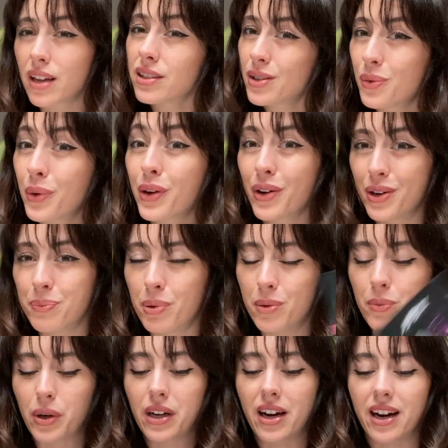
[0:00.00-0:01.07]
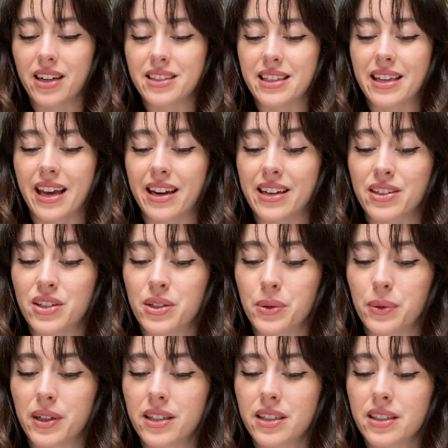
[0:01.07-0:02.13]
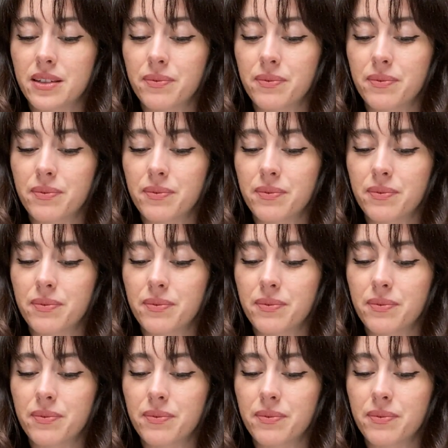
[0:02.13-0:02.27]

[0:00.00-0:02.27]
So we're going to pull more cards and get into it.